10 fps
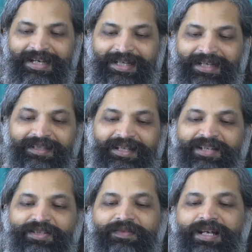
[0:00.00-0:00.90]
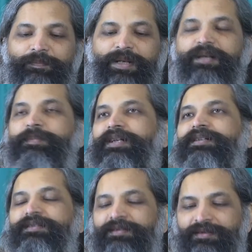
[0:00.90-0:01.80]
Take the case of an
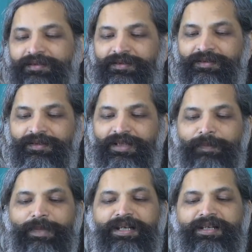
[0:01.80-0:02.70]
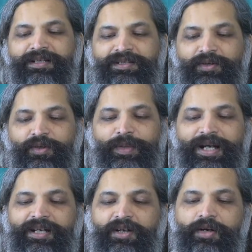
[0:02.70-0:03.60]
epidemic. Many years ago, we
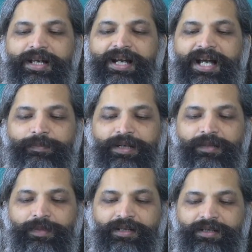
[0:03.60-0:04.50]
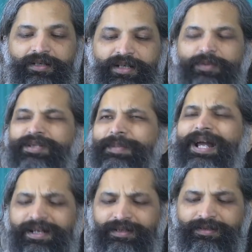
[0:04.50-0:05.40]
had a cholera epidemic here. It was
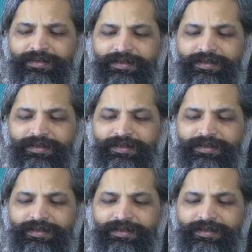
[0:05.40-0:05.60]
bad.